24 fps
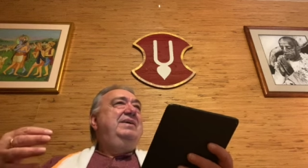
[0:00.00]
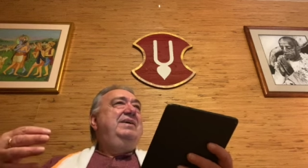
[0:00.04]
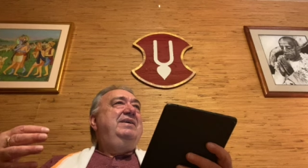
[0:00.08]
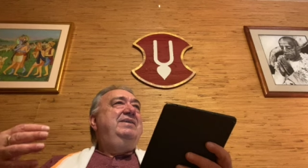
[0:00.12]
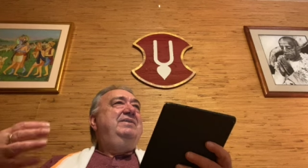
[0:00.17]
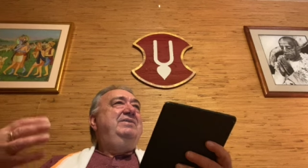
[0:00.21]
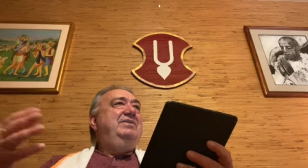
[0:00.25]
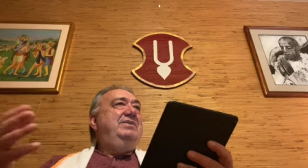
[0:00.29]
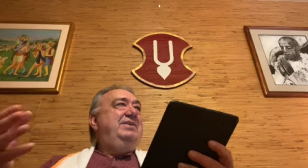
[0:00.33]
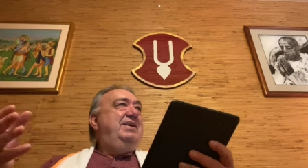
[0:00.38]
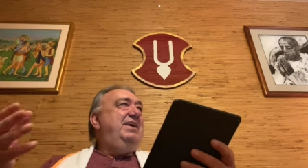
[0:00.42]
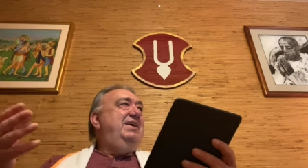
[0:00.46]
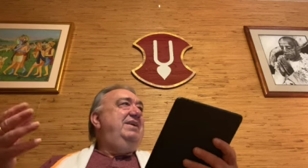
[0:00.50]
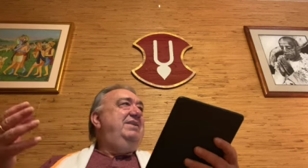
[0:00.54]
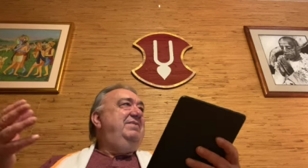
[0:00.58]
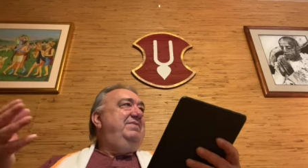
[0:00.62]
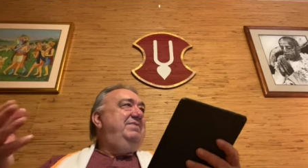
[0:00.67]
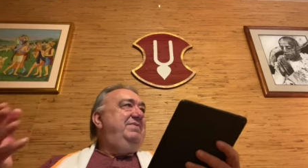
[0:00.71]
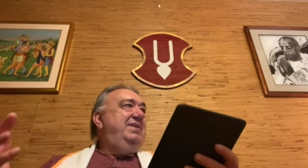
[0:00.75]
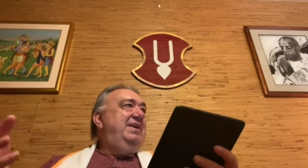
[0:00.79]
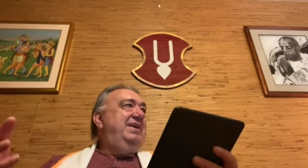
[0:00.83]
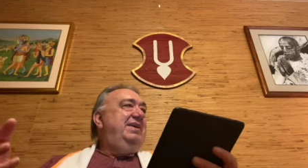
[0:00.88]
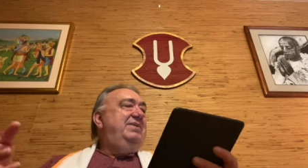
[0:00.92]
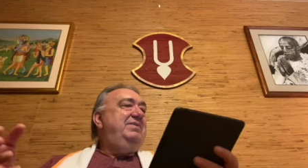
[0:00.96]
They're kind of
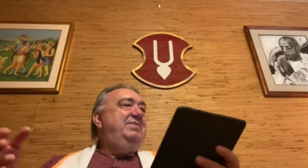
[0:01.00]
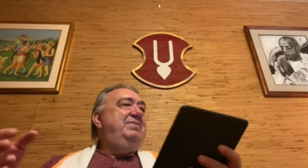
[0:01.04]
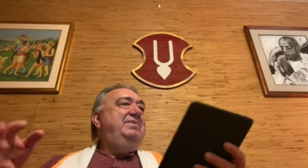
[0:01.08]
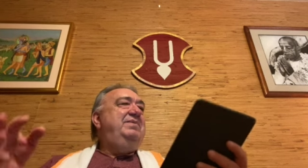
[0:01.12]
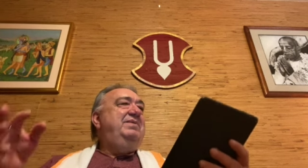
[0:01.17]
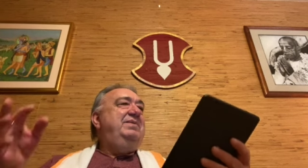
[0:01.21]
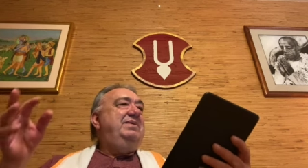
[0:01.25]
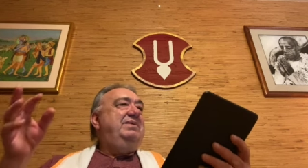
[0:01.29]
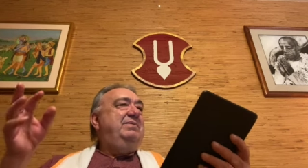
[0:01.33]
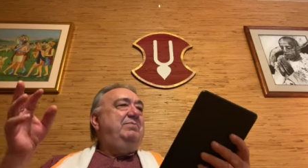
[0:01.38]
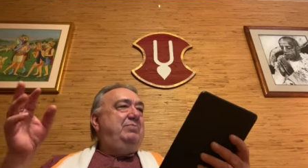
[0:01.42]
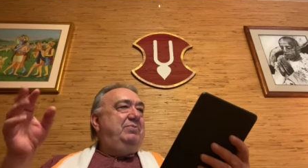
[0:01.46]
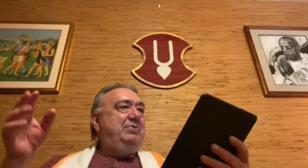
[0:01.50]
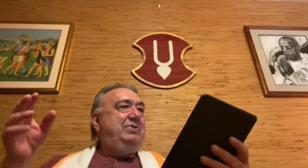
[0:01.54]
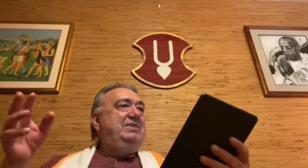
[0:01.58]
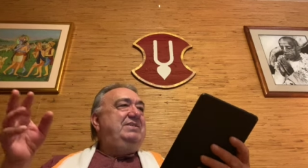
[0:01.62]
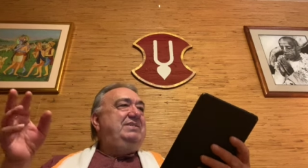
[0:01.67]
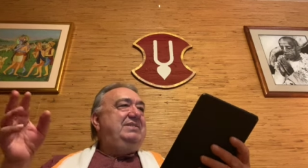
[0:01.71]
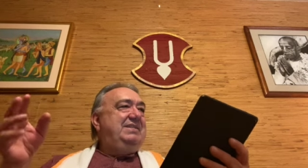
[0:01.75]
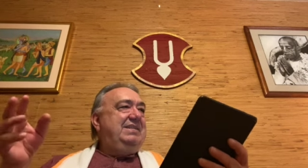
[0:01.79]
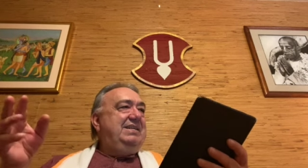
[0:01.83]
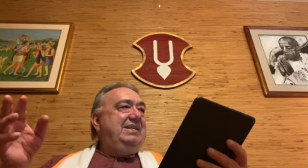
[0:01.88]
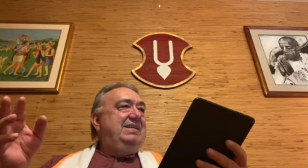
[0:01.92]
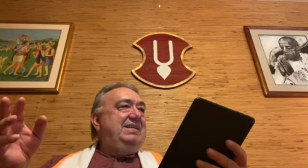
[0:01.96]
like the
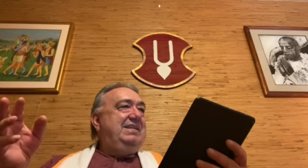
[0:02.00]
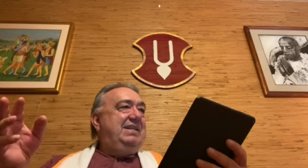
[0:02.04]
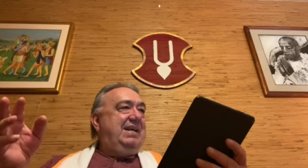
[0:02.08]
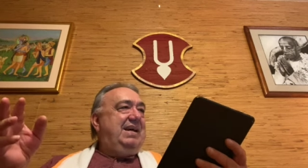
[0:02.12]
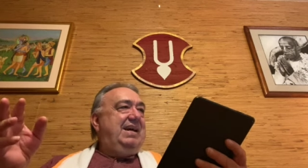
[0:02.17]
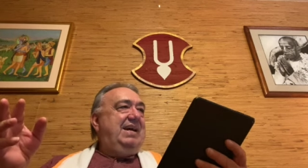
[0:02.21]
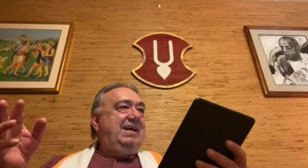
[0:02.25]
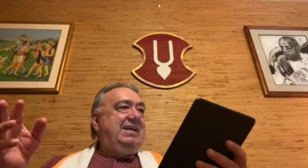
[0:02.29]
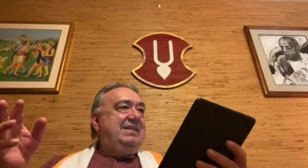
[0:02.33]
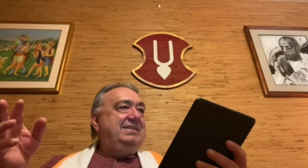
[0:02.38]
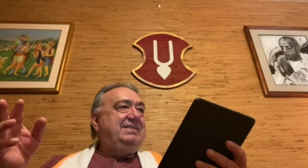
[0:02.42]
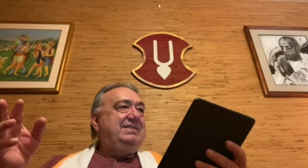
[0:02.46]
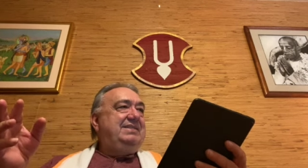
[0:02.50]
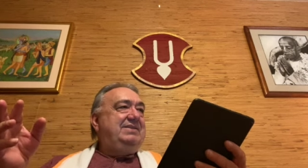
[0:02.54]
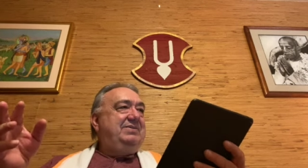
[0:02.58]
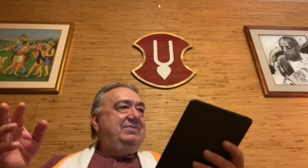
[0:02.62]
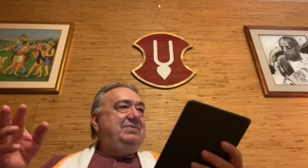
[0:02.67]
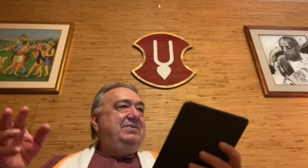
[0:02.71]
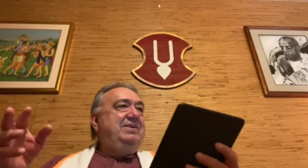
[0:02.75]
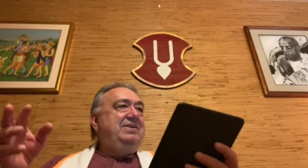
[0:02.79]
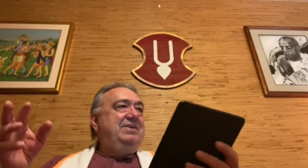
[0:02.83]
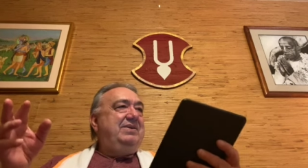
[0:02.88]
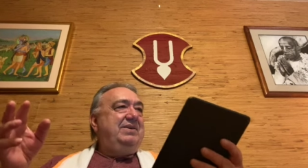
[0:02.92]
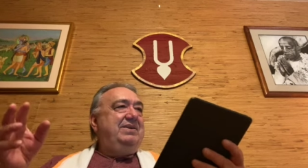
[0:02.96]
priestly class, we
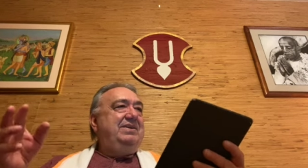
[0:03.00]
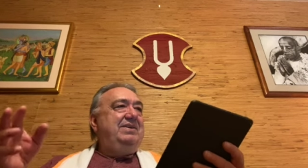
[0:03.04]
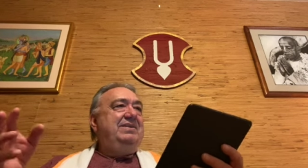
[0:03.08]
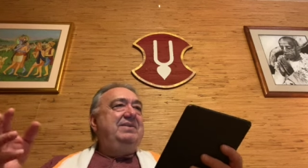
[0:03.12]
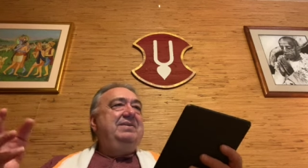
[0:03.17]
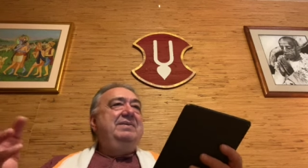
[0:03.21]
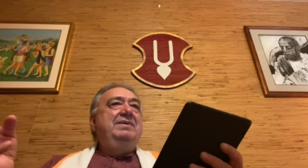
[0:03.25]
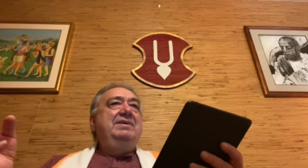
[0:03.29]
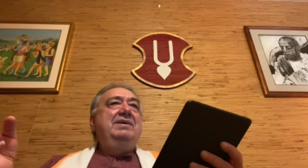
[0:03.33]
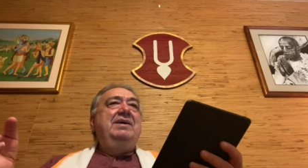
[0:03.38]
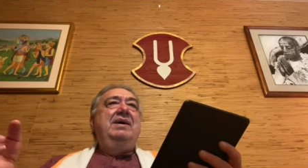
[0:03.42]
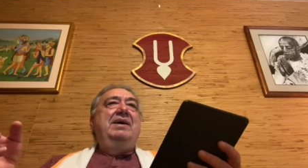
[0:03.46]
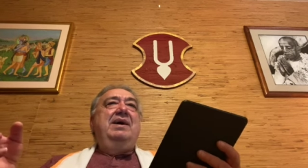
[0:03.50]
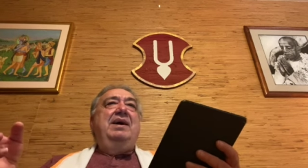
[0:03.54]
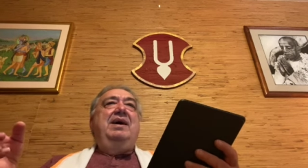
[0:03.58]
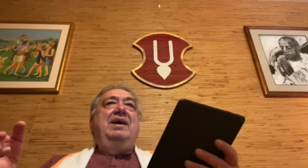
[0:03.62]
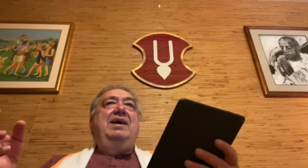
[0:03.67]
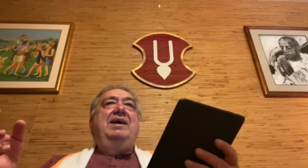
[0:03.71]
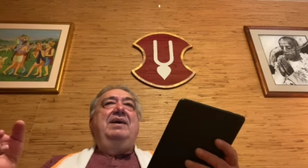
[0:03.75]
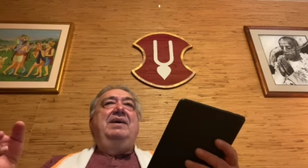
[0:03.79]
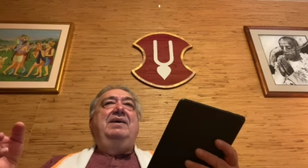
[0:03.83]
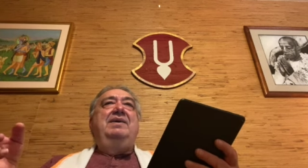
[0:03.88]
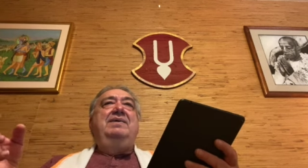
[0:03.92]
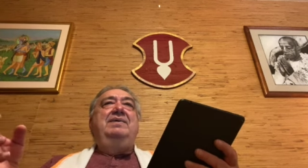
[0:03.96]
call
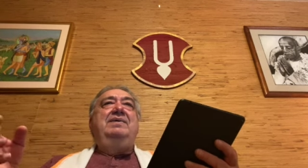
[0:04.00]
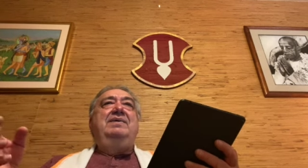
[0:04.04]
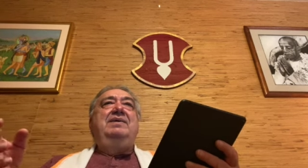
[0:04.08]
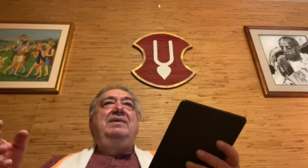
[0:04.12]
uh,